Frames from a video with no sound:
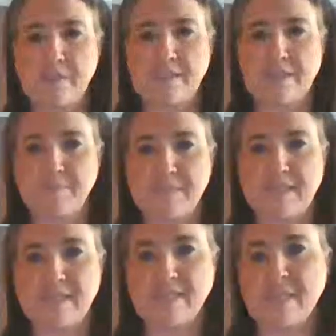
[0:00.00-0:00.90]
same
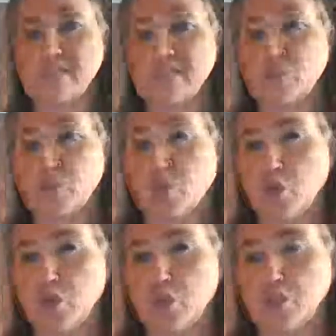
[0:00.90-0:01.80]
size as the
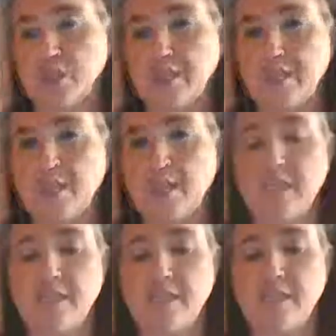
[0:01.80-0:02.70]
large in
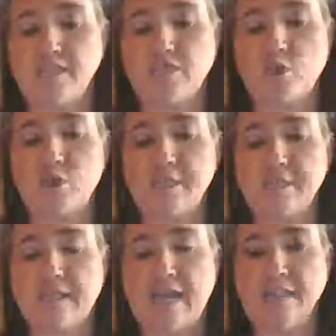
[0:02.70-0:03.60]
as far as
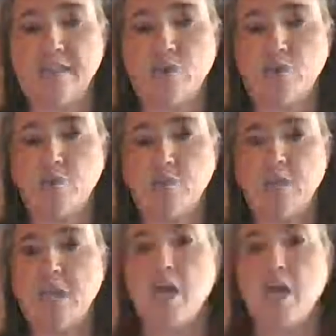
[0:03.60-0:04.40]
size goes,